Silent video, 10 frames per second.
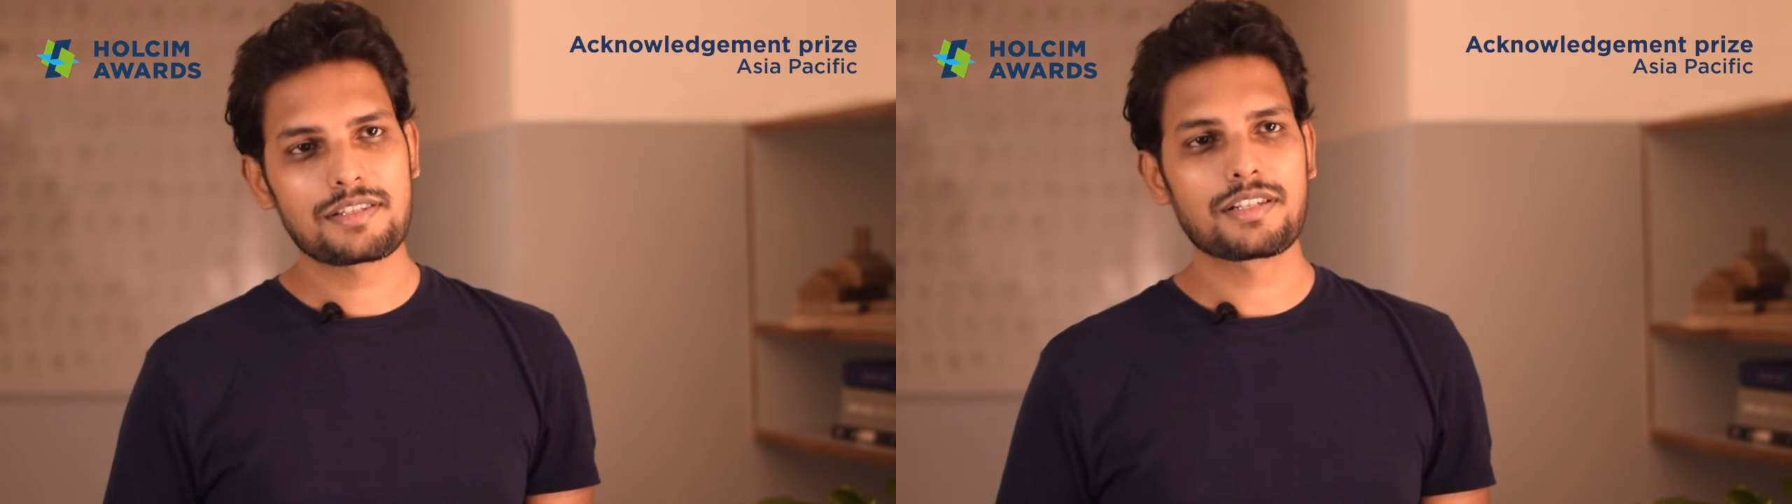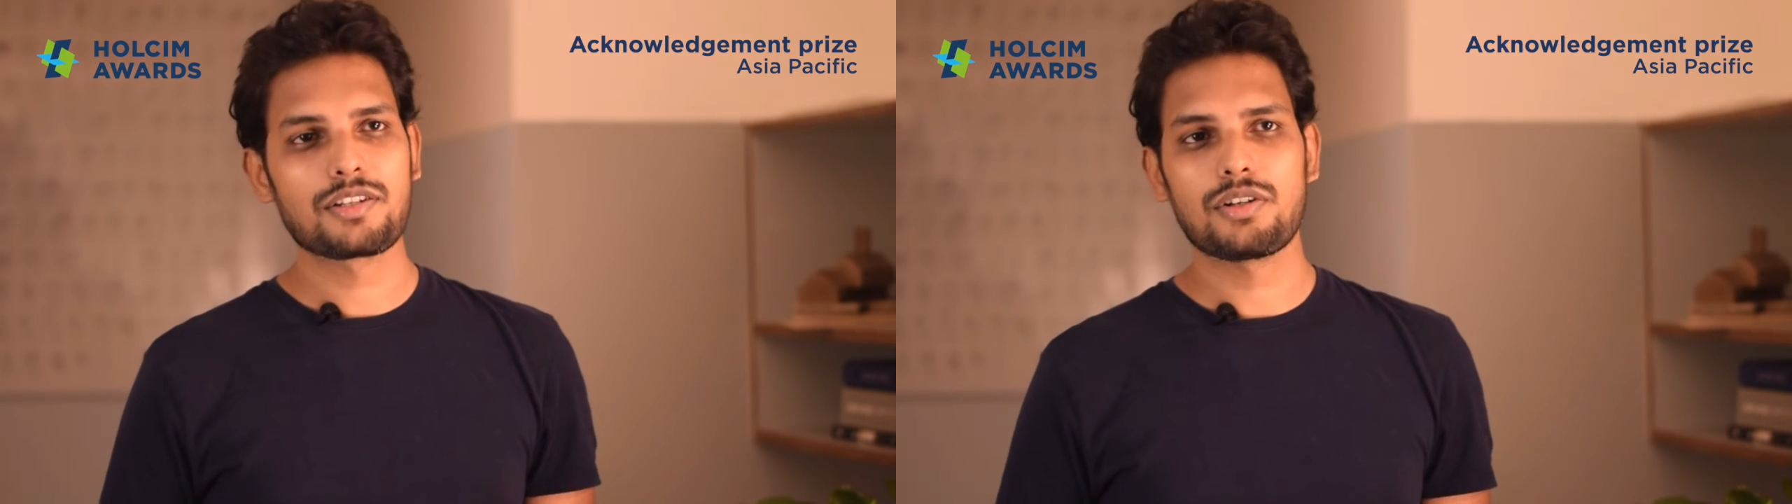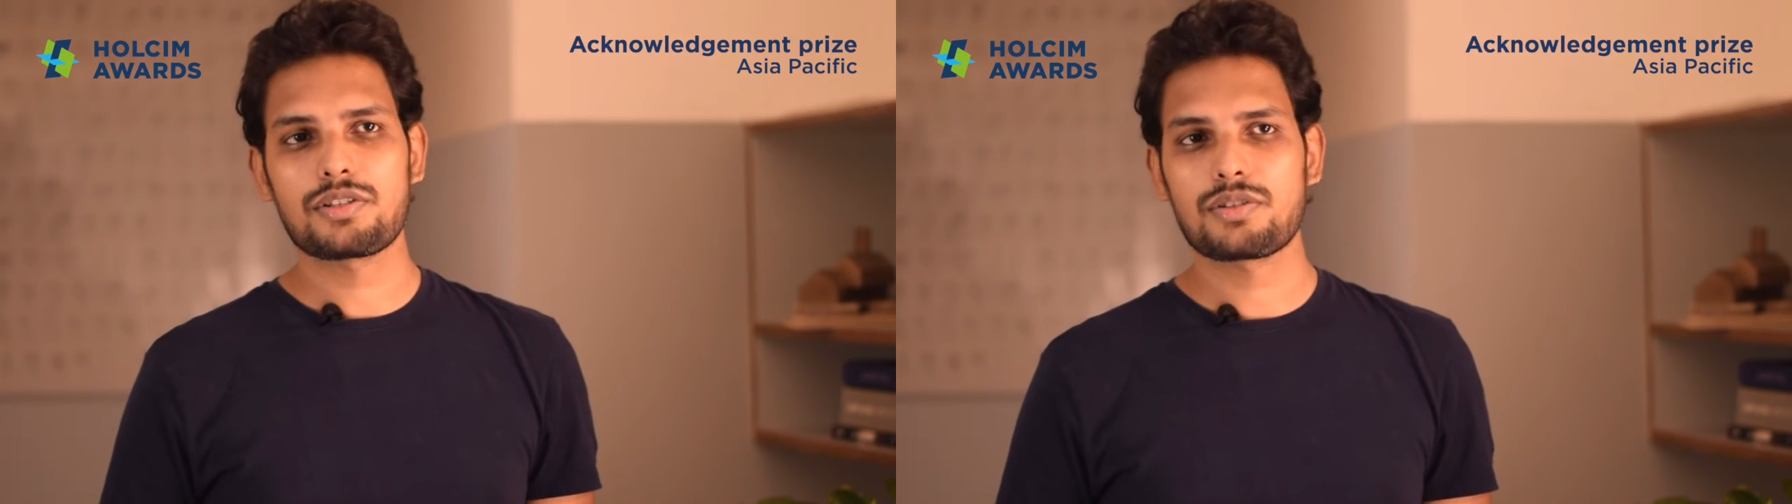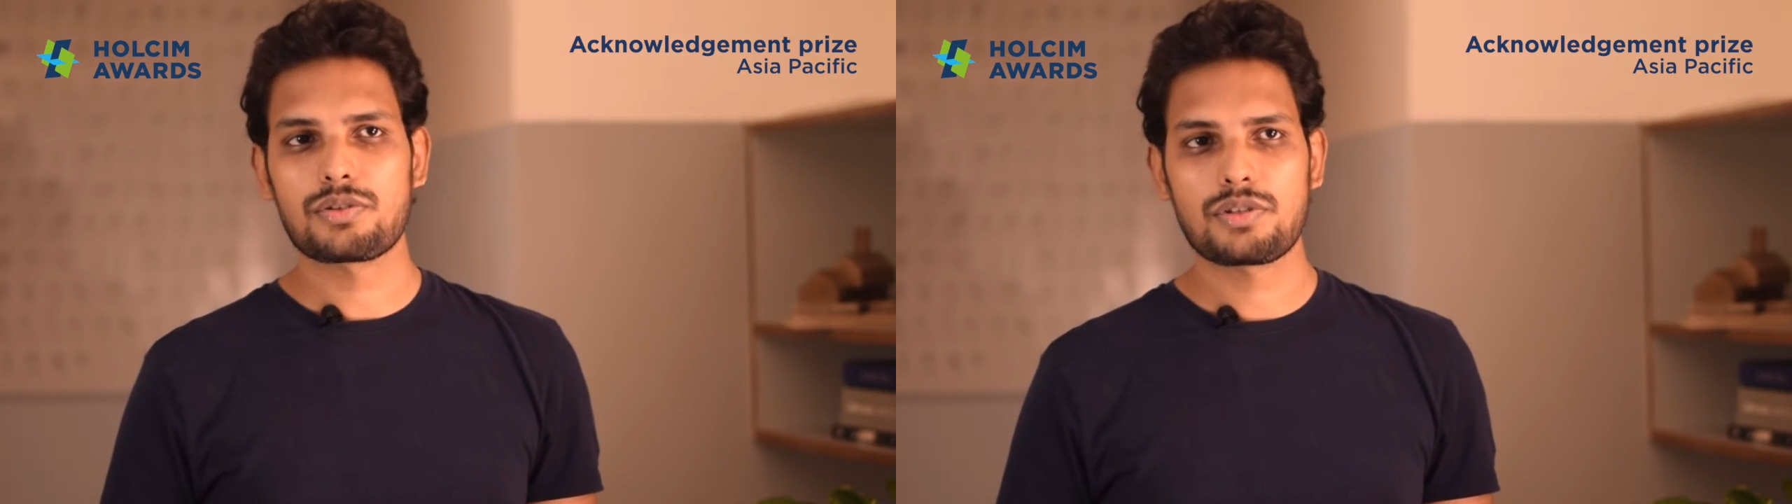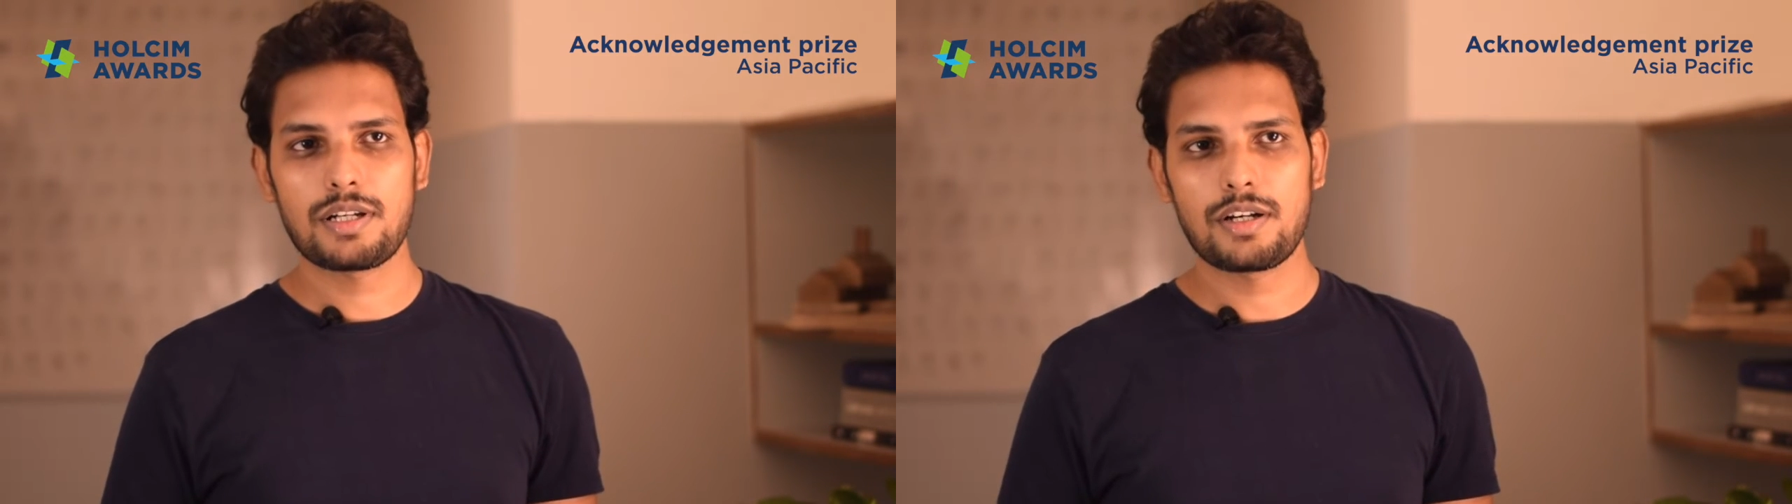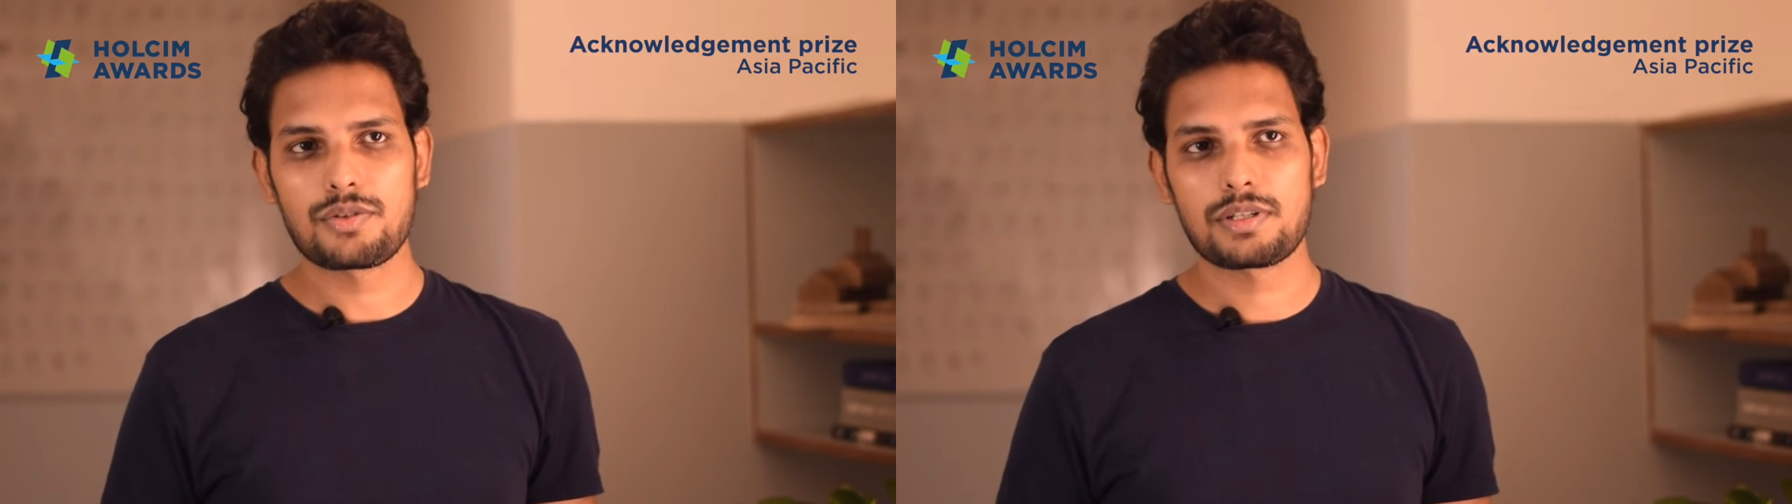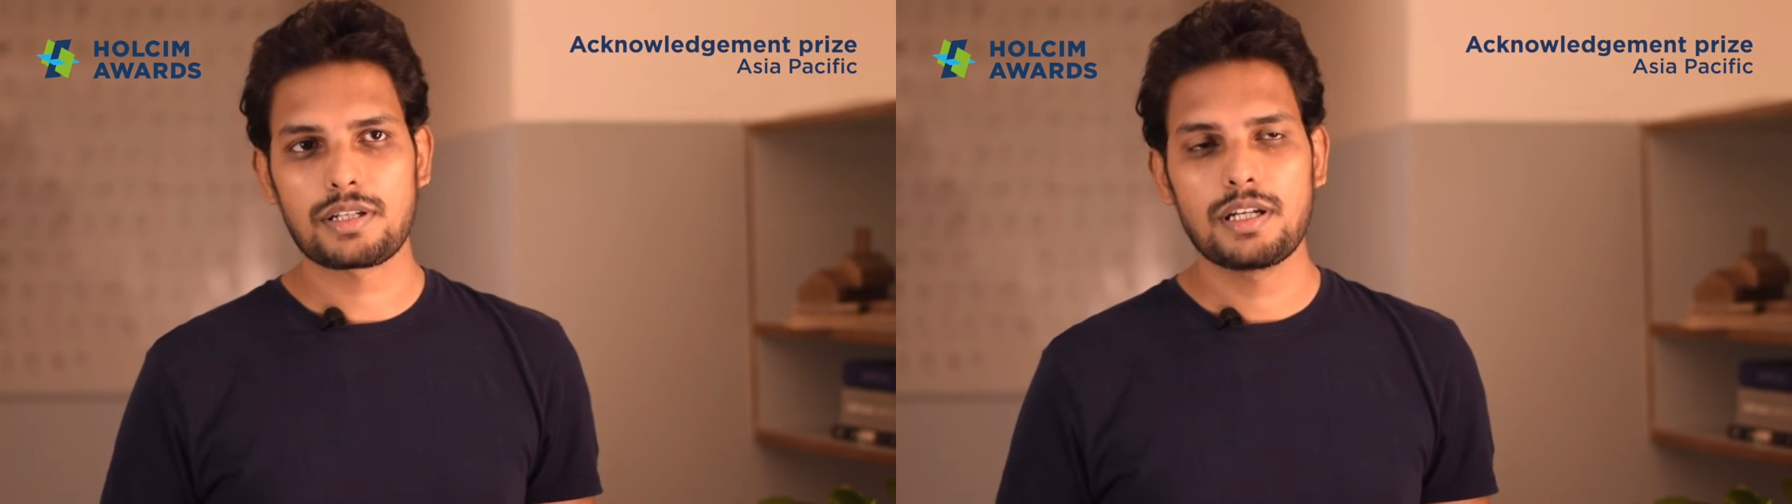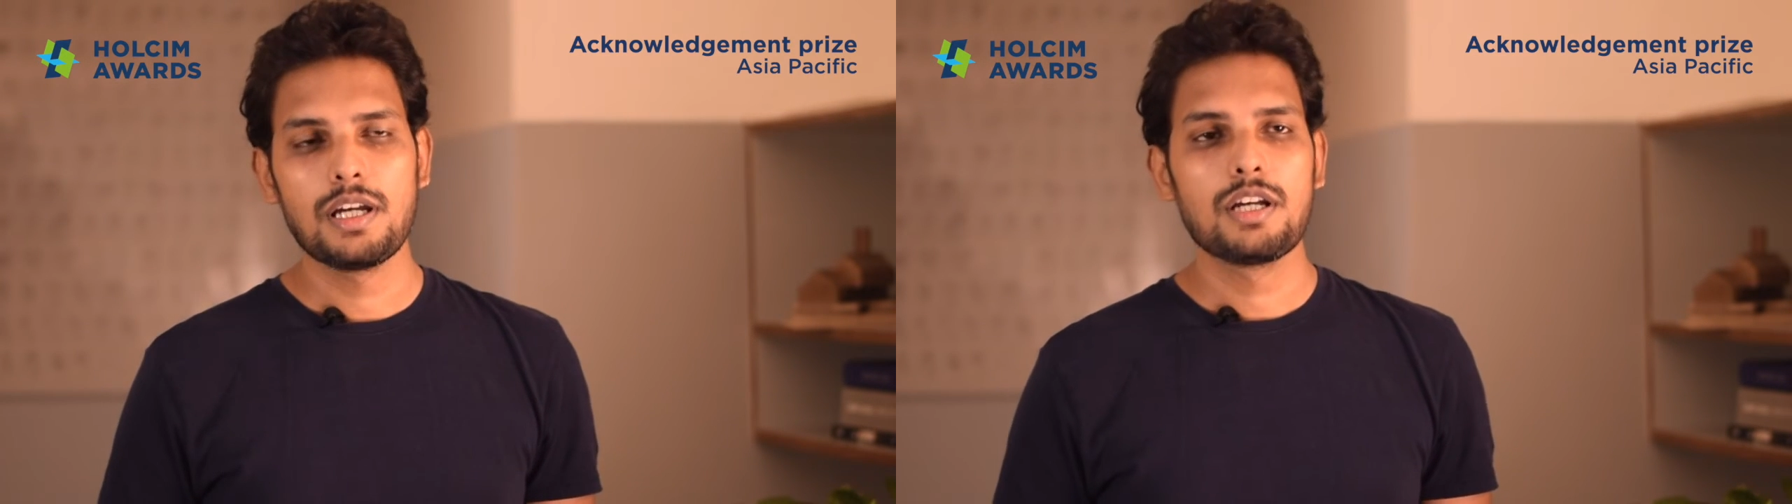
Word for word: secure social housing